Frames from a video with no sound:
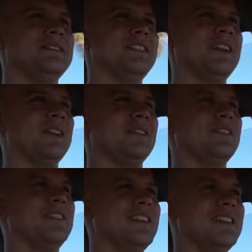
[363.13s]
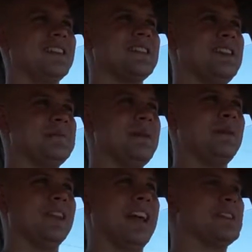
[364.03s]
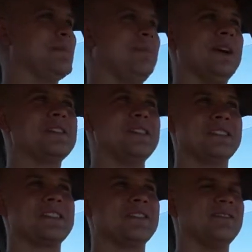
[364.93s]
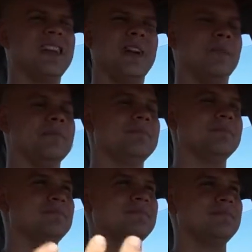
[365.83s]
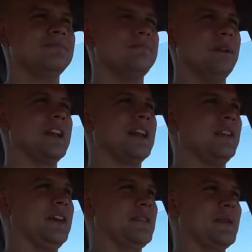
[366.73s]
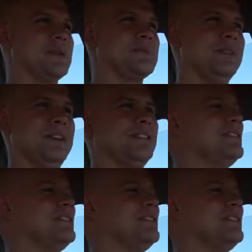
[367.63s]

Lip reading: you know, see some people land some punches, you know, politically, of course, but